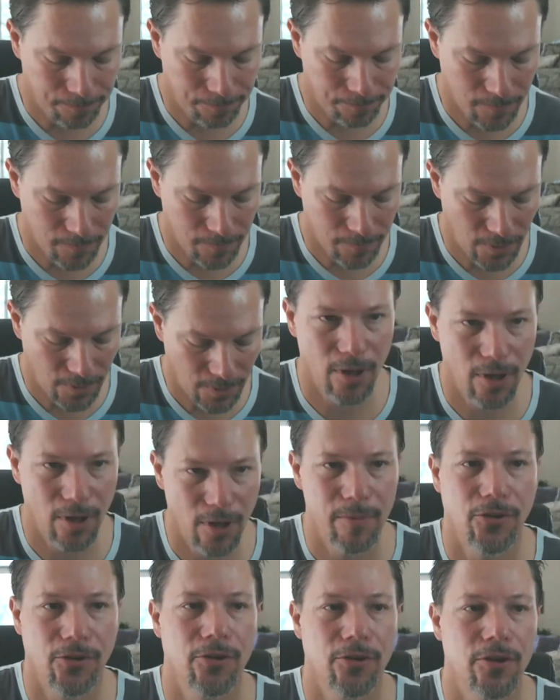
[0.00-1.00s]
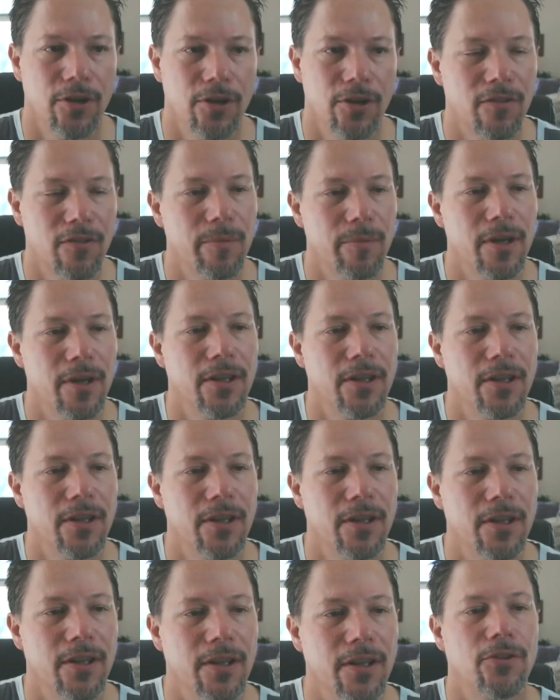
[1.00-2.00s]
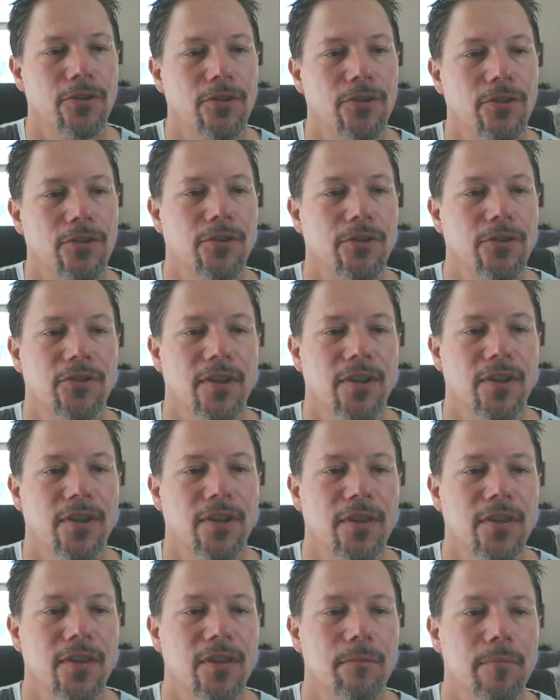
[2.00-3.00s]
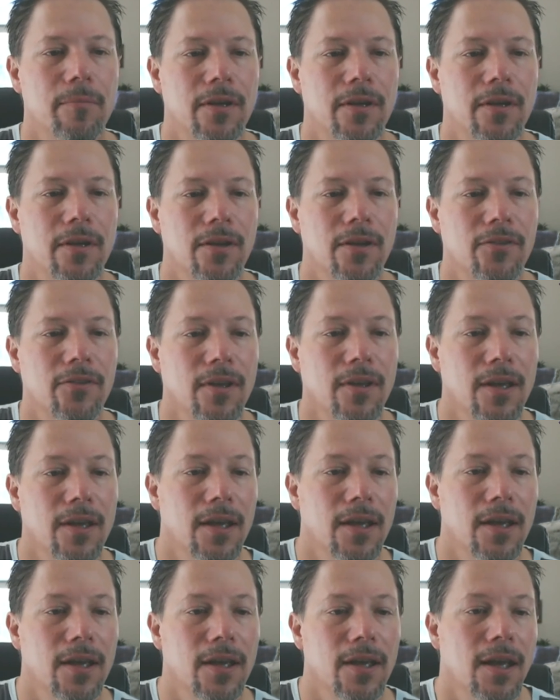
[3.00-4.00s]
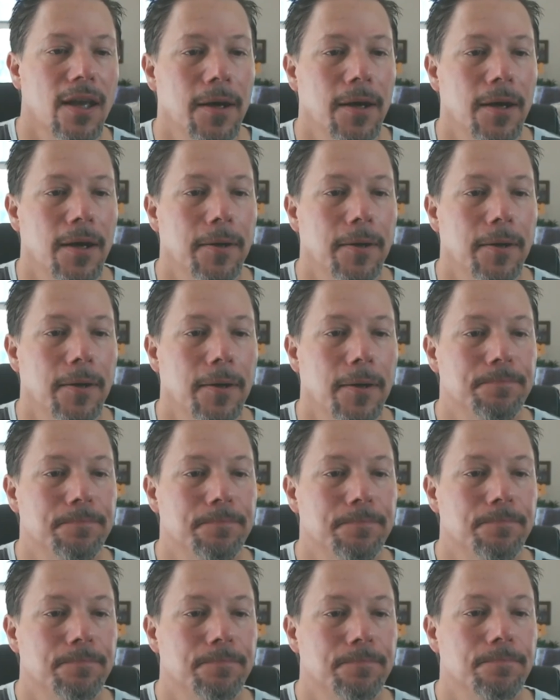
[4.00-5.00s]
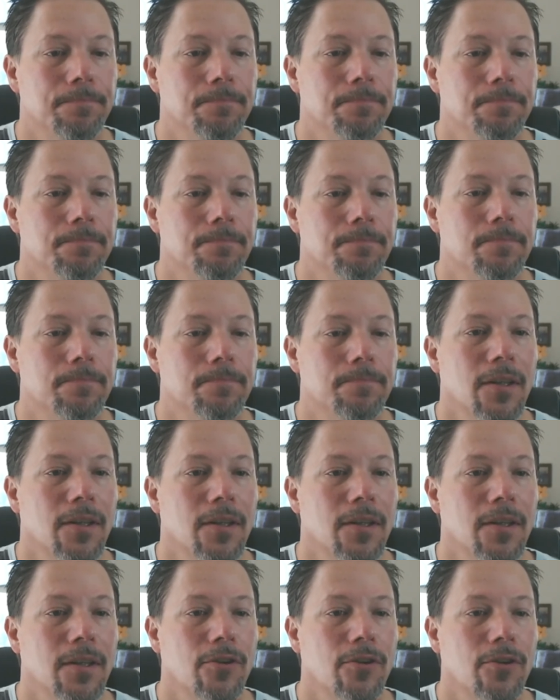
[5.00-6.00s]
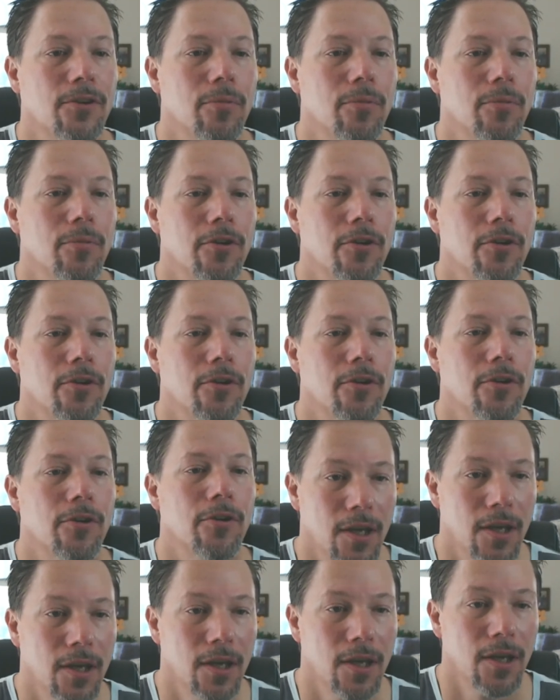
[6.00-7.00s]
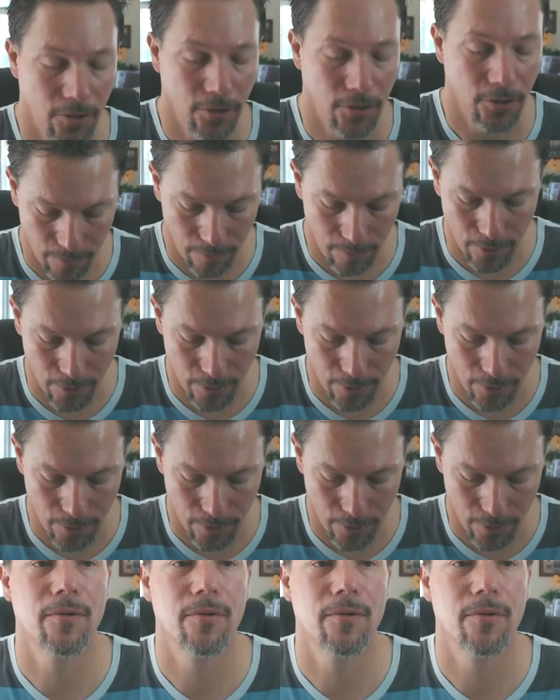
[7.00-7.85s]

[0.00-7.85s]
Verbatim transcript: just want to make sure everybody gets the resources they need because um, it's so important, so important that